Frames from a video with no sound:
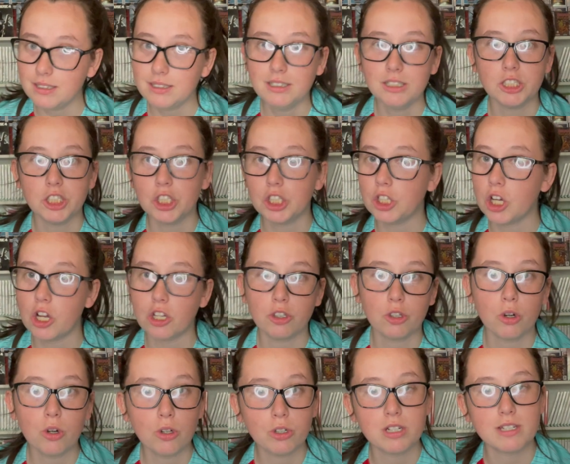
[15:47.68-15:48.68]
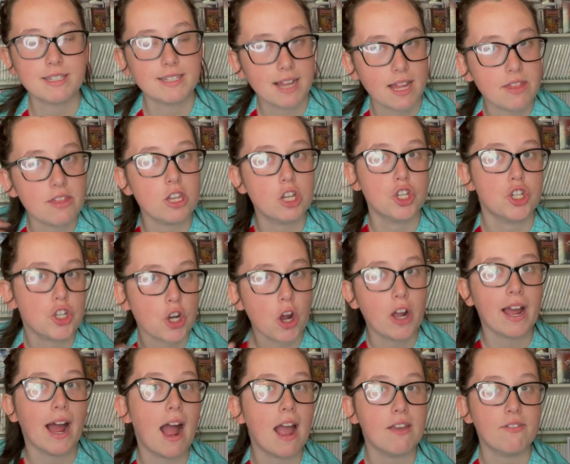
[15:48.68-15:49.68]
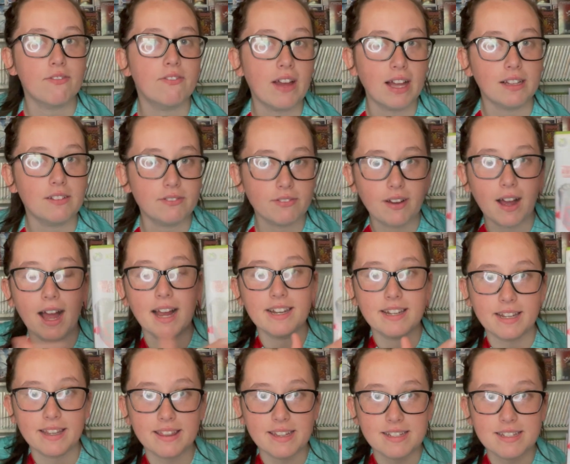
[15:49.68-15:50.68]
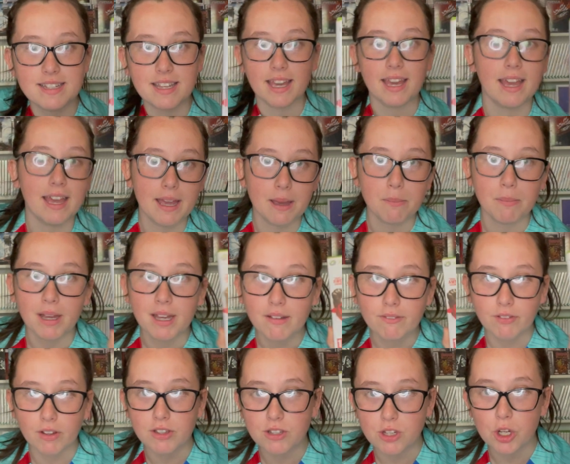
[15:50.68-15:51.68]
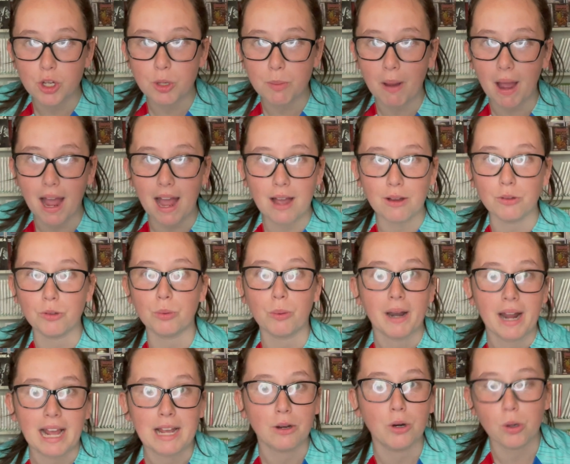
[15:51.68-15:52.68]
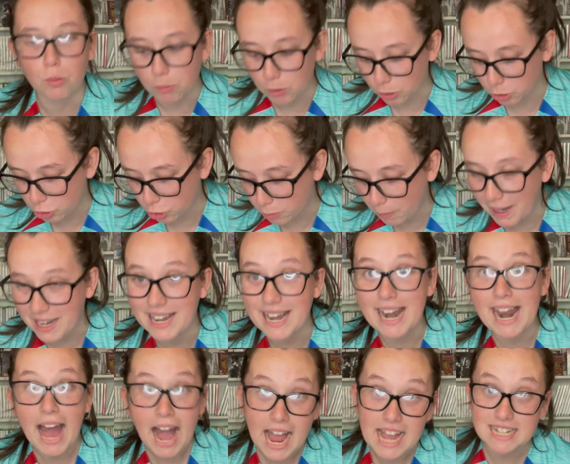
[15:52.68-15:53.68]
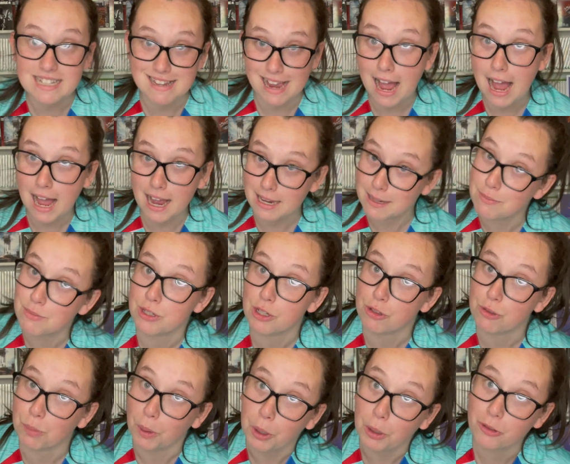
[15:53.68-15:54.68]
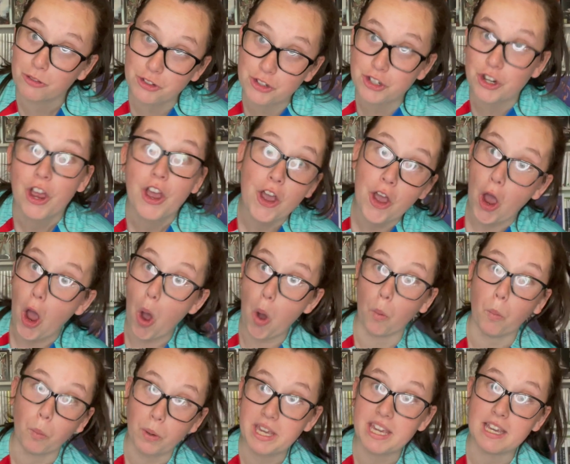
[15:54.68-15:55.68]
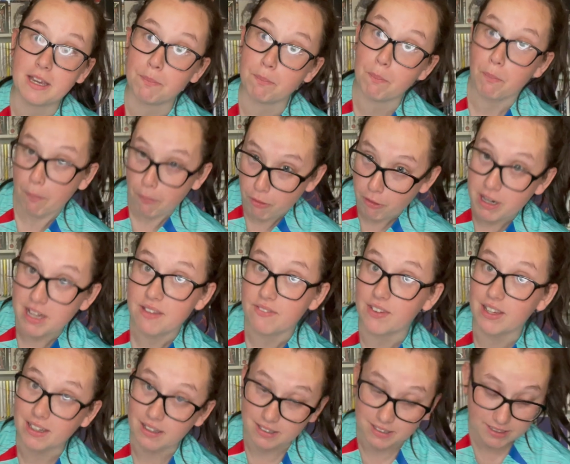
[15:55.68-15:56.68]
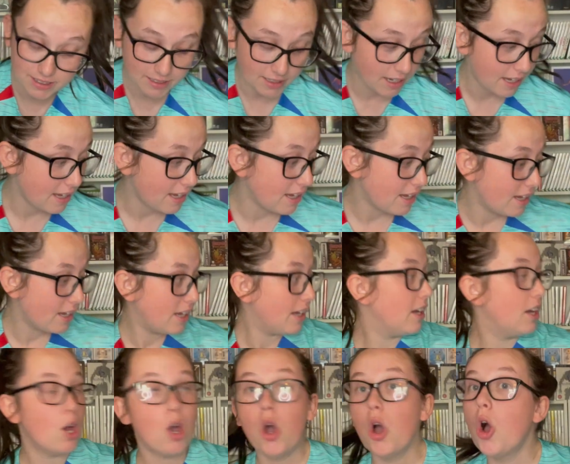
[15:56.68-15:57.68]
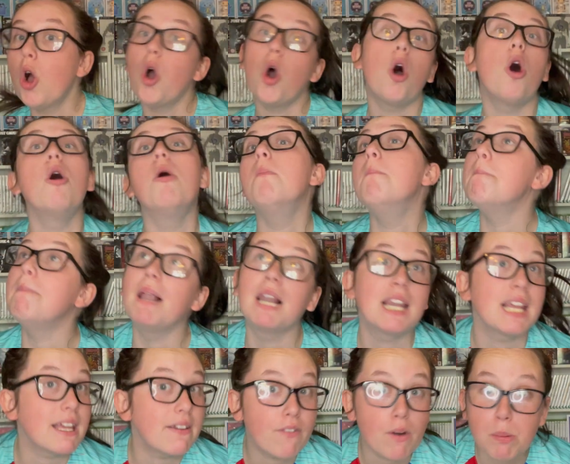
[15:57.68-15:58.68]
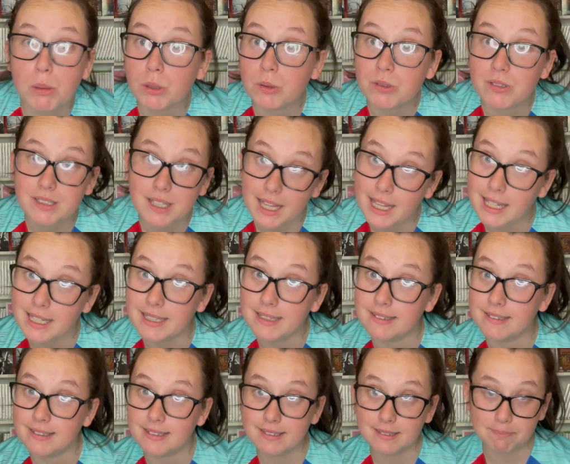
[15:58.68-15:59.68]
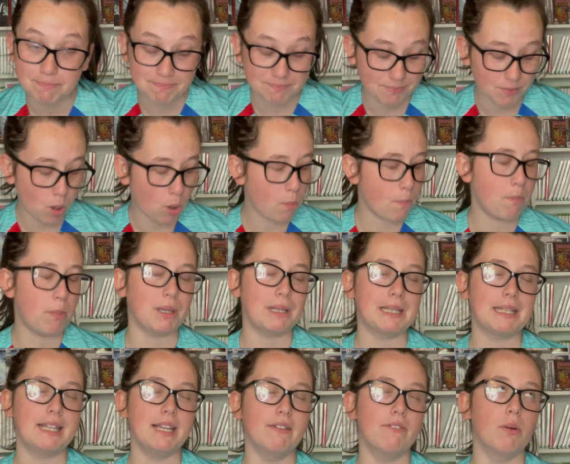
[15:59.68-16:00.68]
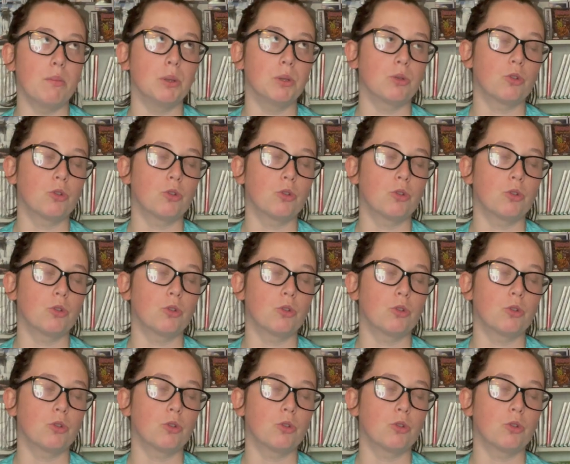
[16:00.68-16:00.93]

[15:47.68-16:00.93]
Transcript: you don't understand the joy I felt finding this game for £2 when I almost spent 9 times as much a week previous. Unbelievable scenes, unbelievable